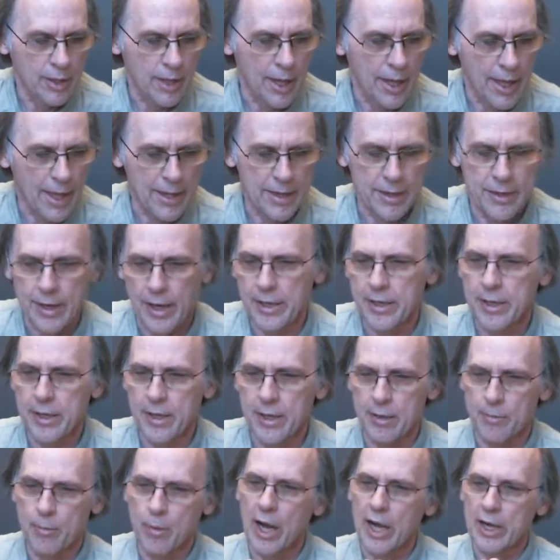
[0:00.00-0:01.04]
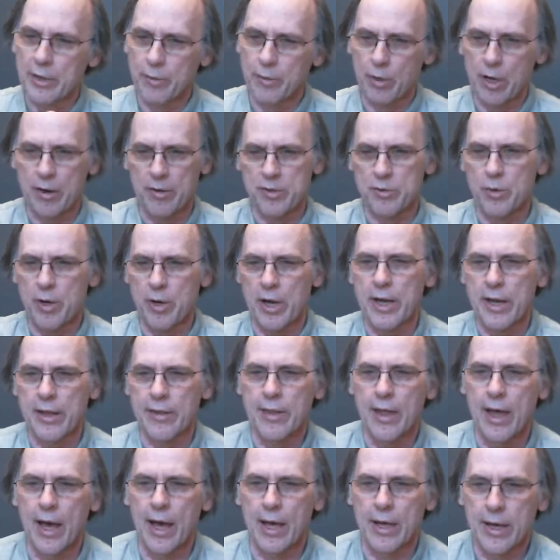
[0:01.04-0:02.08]
had an idea in mind when I was writing
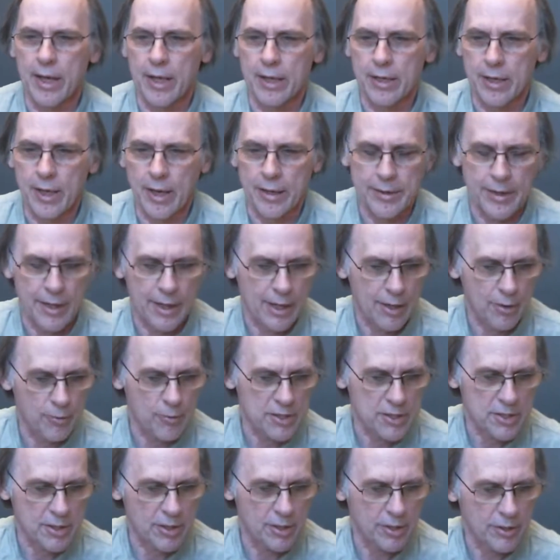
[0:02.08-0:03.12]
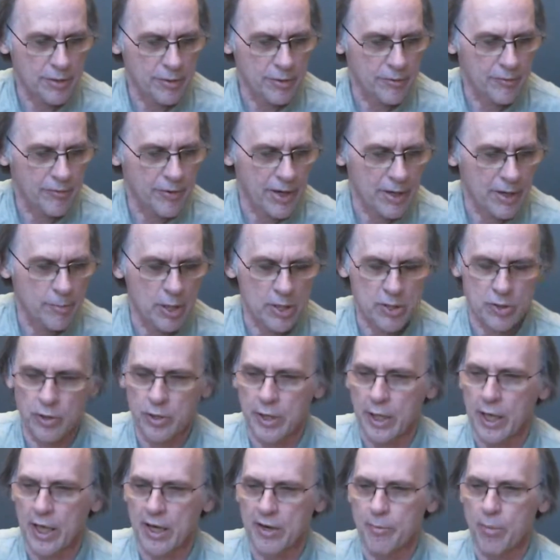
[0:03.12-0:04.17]
that, and I think it was very much
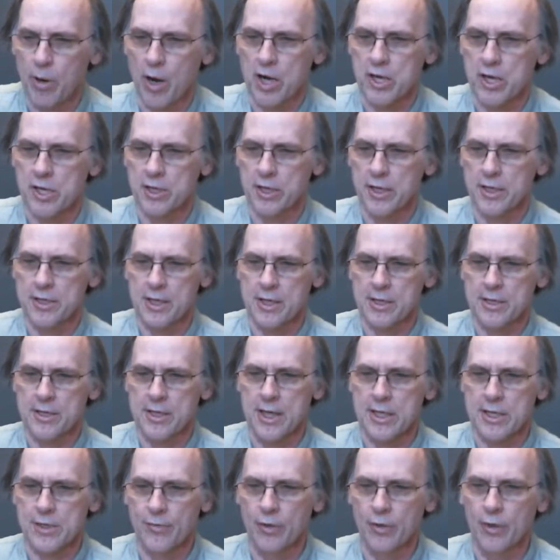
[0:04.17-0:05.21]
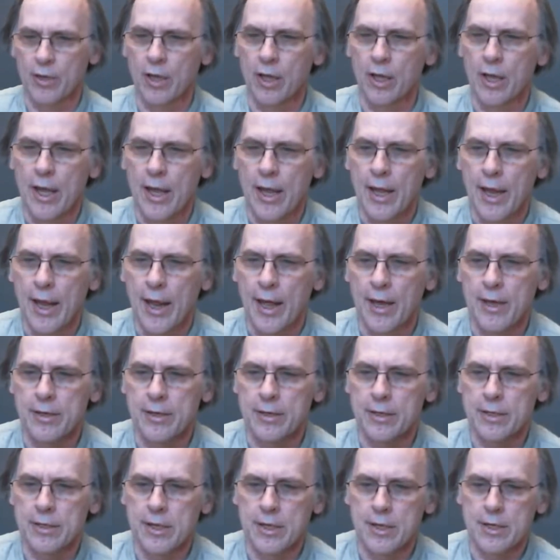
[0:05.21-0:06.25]
only kind of partially successful. And
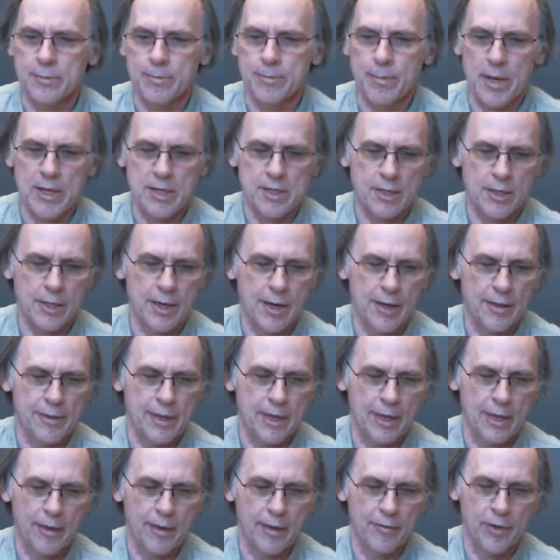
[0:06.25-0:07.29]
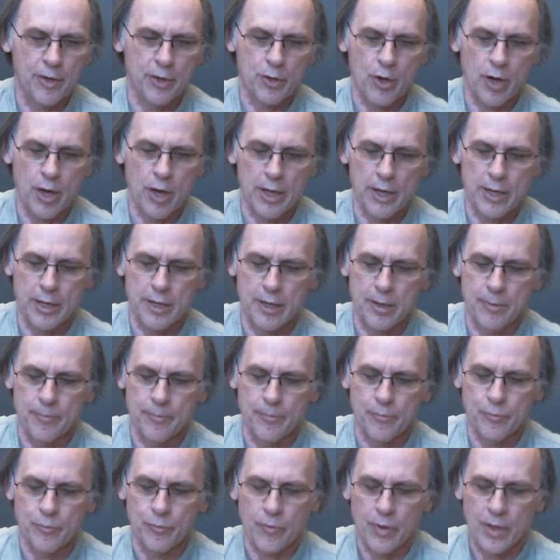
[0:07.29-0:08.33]
especially, I think if you try
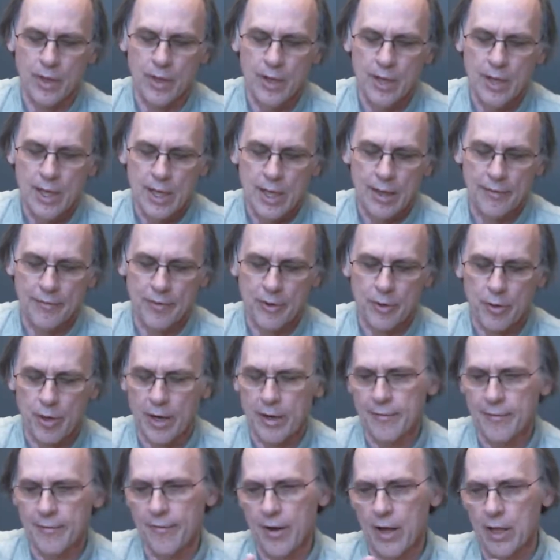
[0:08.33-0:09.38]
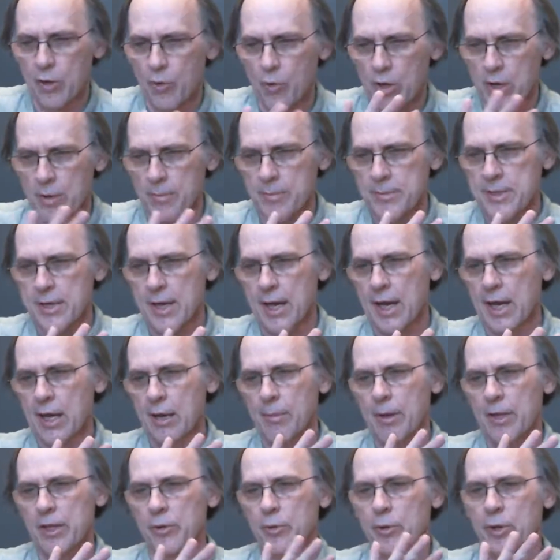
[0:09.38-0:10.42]
and follow what I'm saying
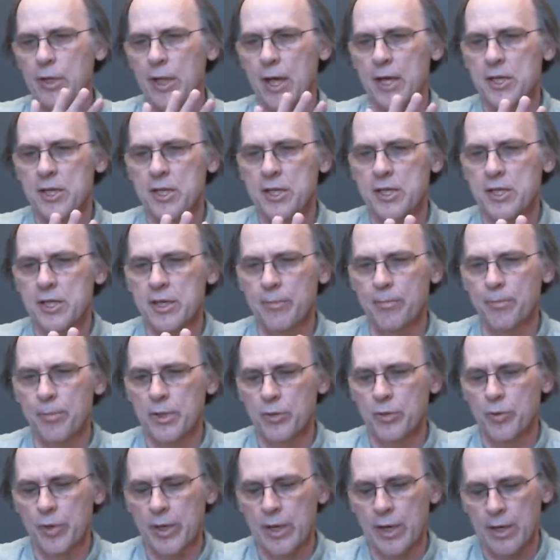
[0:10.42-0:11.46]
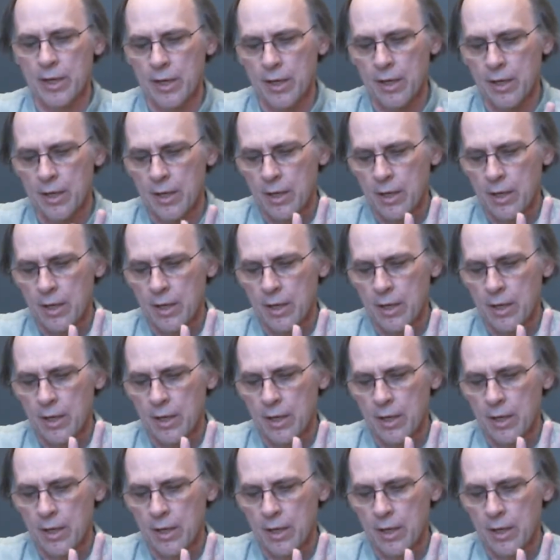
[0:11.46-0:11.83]
about the relationship between,